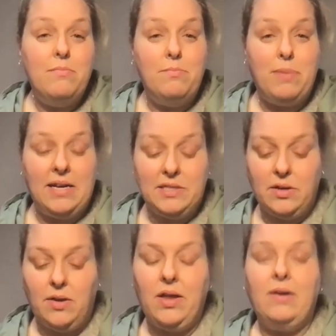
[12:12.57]
based
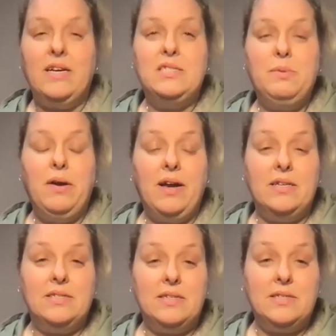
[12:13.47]
on their
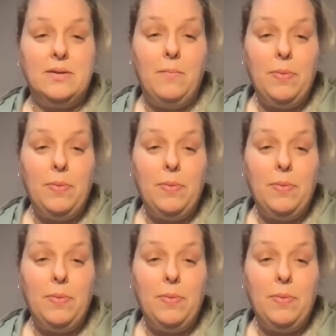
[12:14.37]
experiences.